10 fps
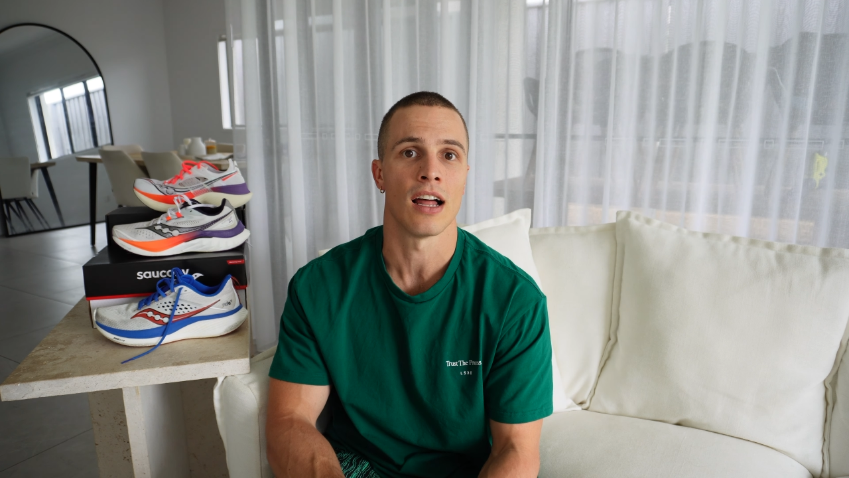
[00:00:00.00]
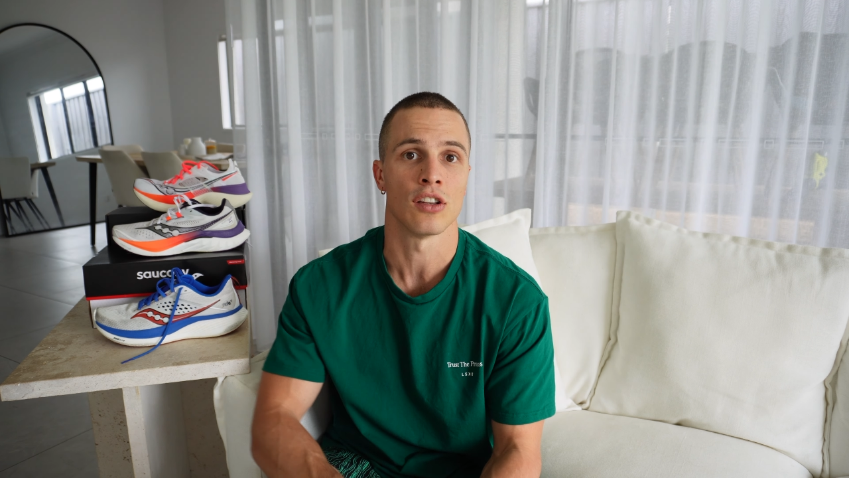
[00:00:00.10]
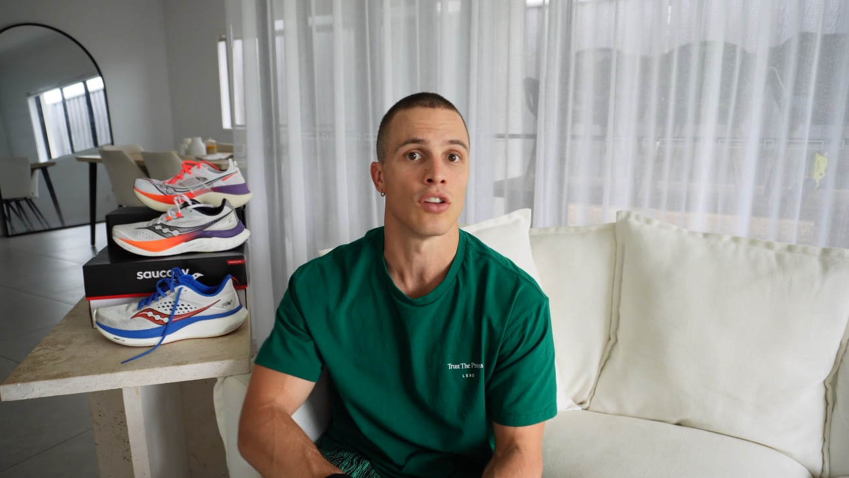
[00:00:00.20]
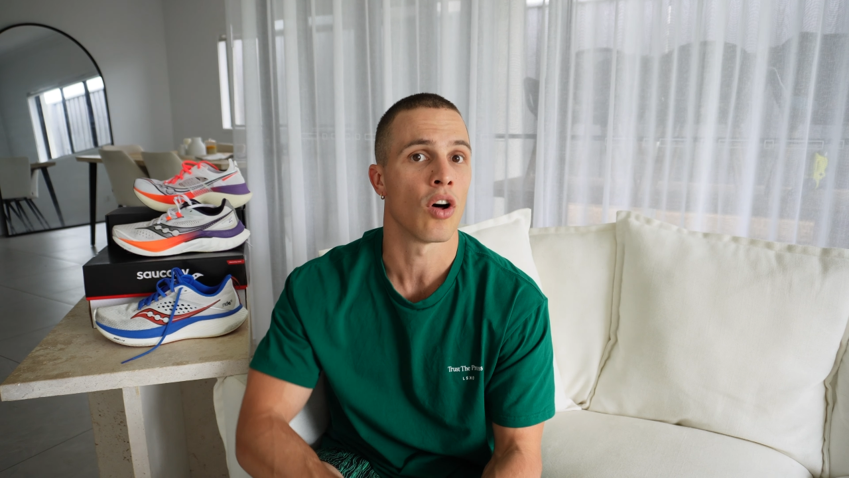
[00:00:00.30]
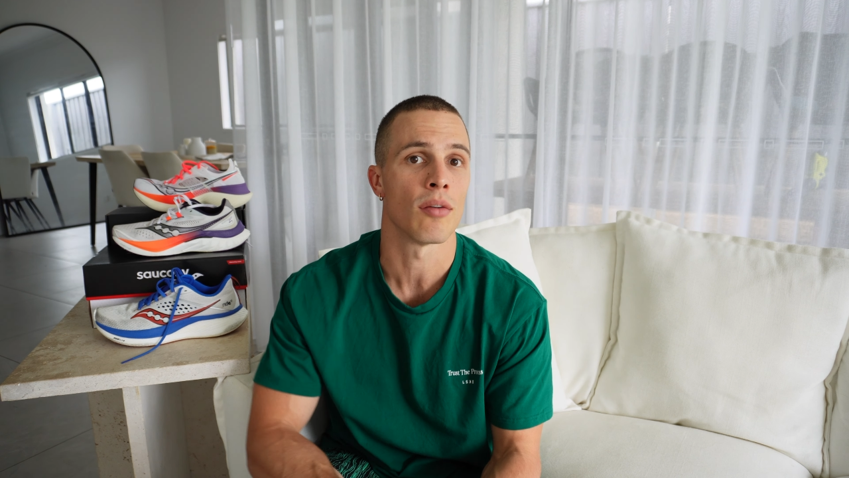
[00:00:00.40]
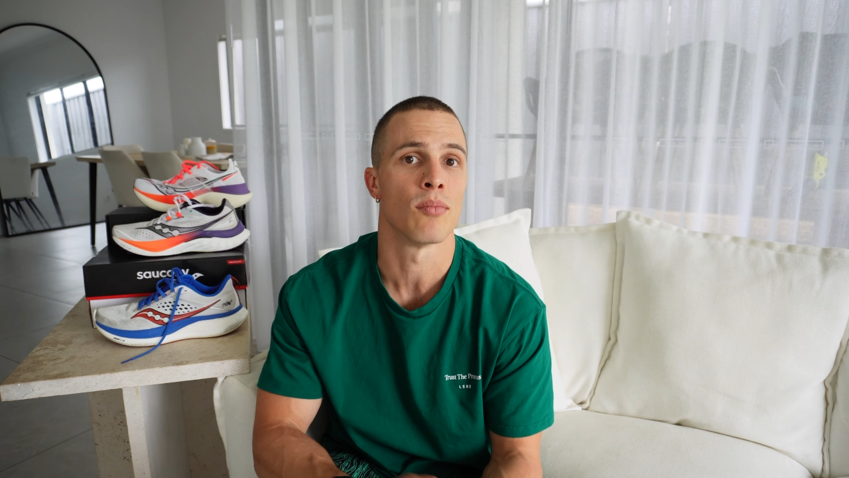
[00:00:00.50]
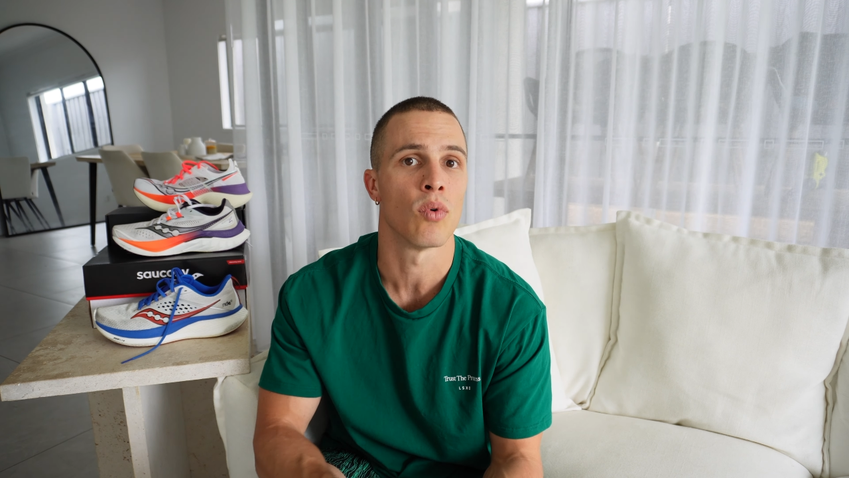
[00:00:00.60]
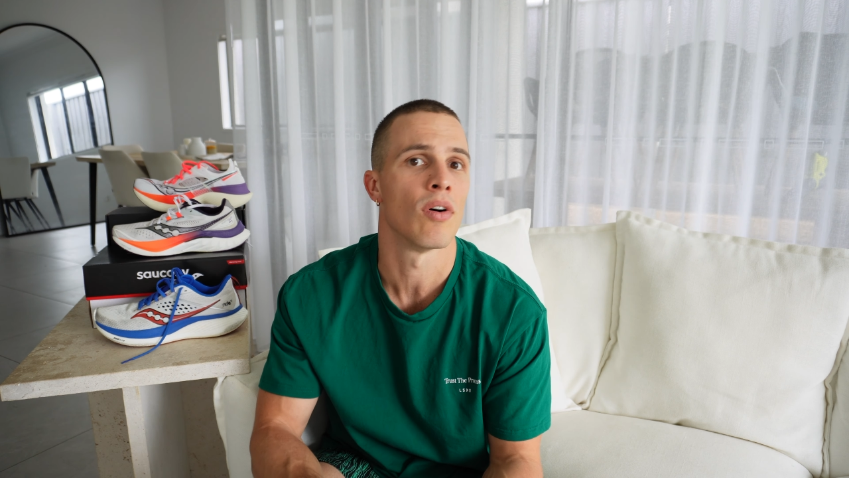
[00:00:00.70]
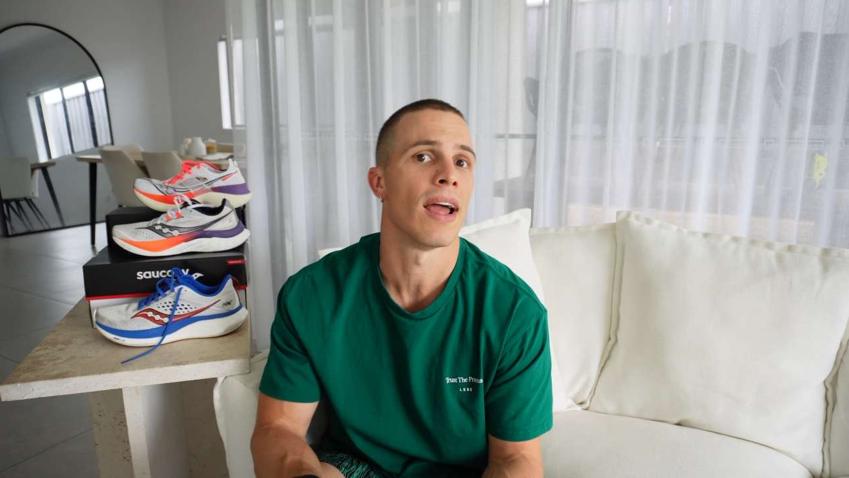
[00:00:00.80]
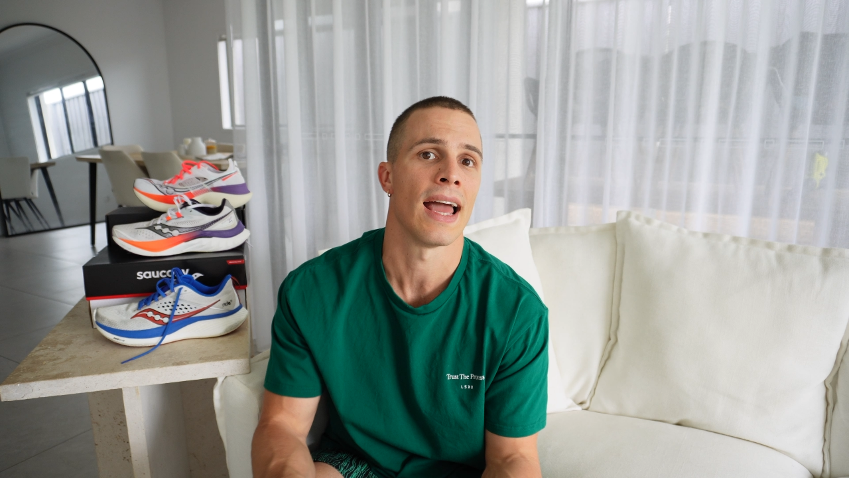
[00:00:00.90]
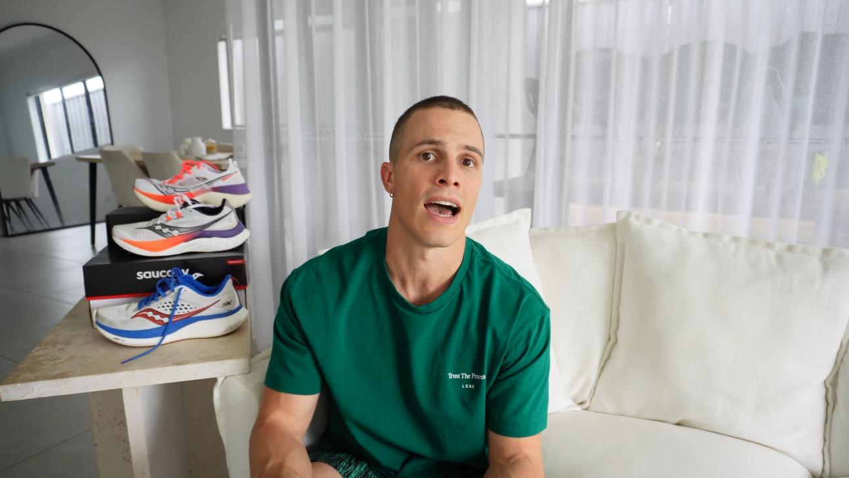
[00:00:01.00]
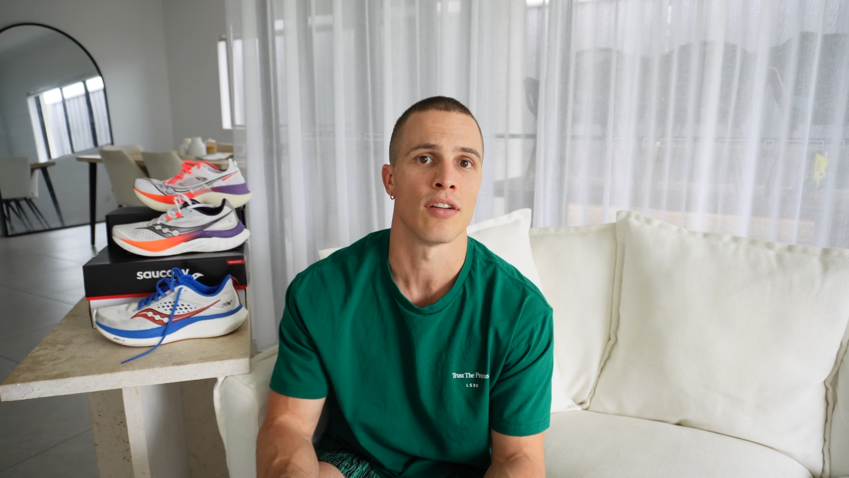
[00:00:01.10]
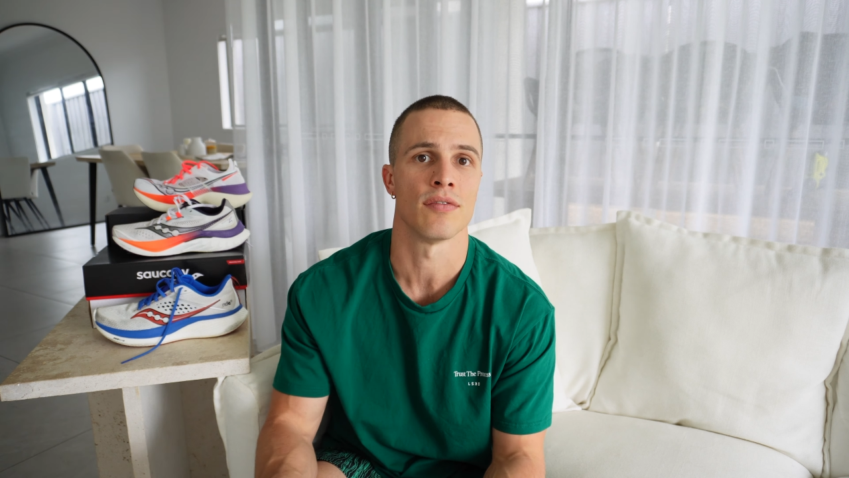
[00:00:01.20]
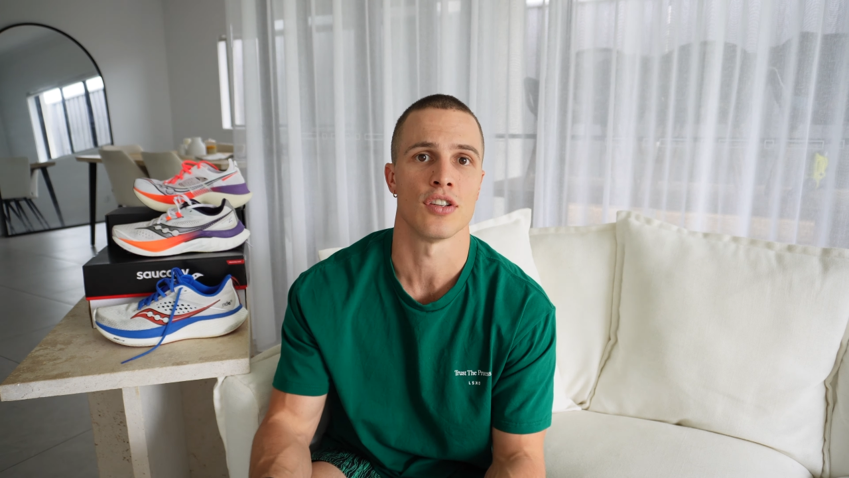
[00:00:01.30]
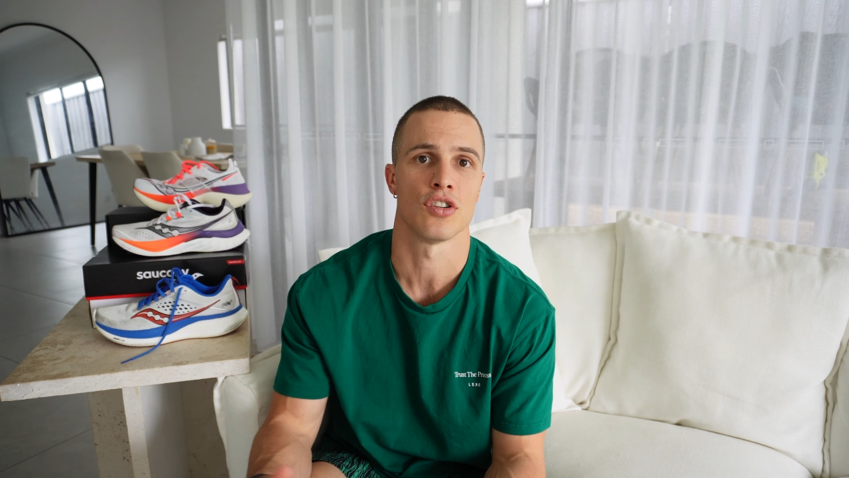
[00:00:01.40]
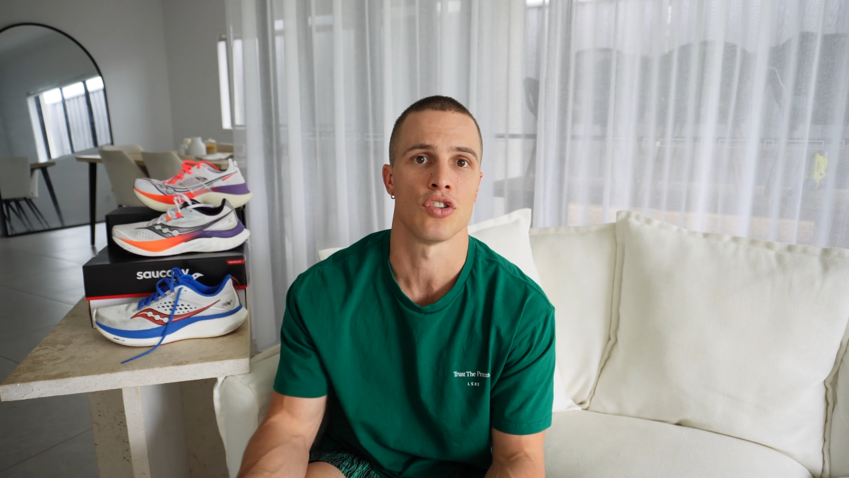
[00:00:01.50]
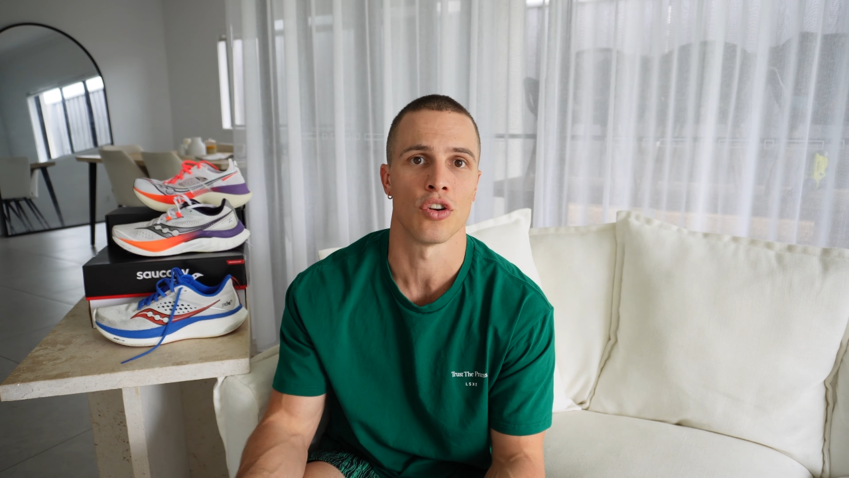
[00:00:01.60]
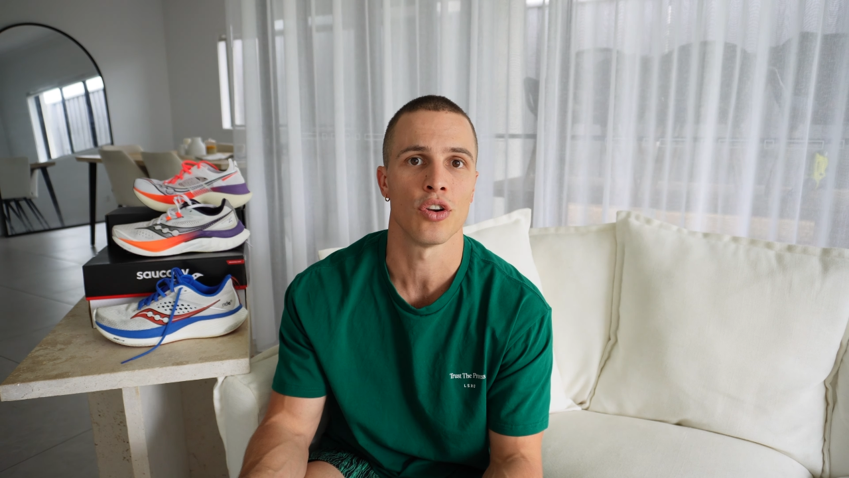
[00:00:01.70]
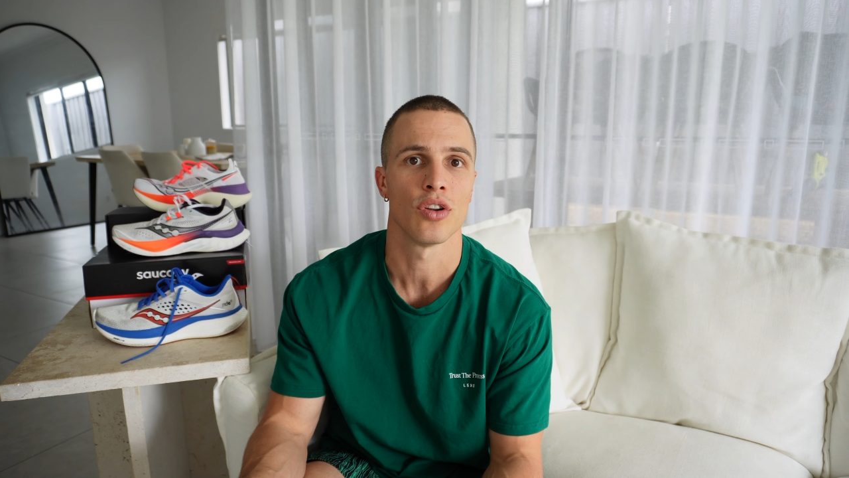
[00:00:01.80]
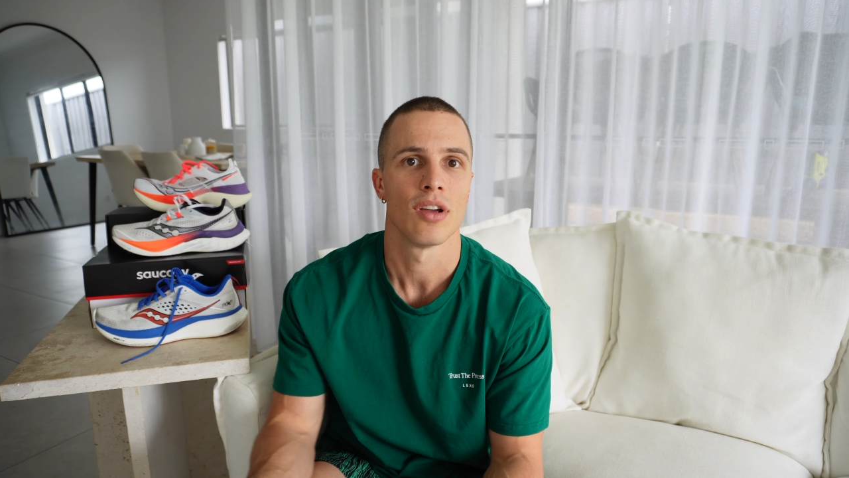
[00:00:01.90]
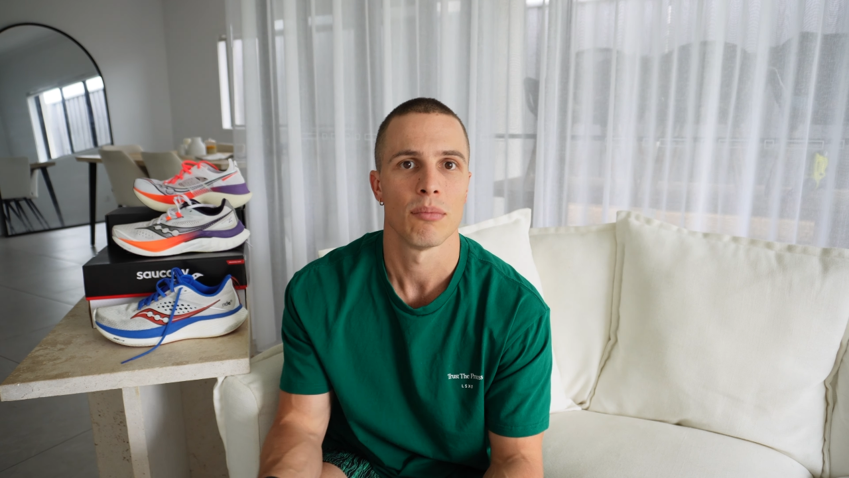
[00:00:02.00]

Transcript: a lot more out of the shoe